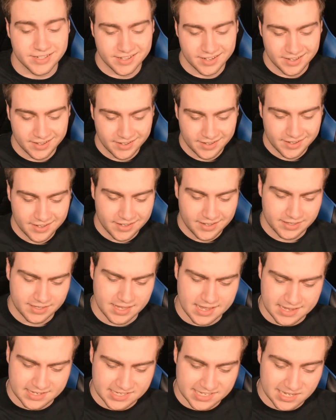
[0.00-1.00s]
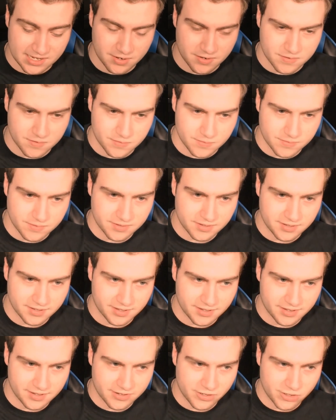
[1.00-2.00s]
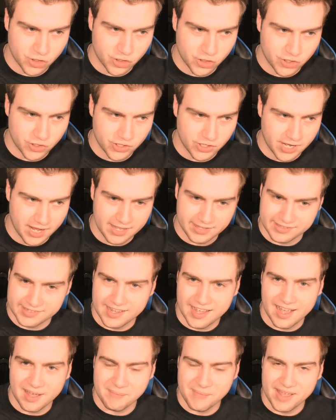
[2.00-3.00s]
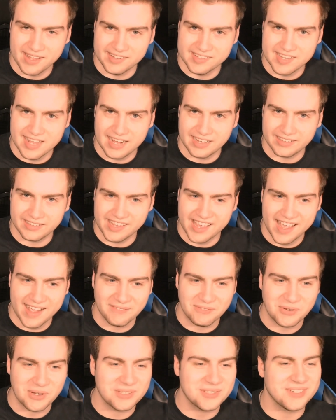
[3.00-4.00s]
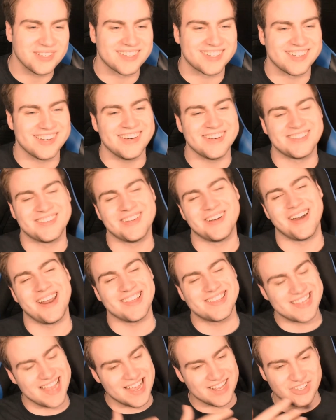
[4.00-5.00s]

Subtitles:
But yeah, so shit, I'm exactly halfway through the series, dude.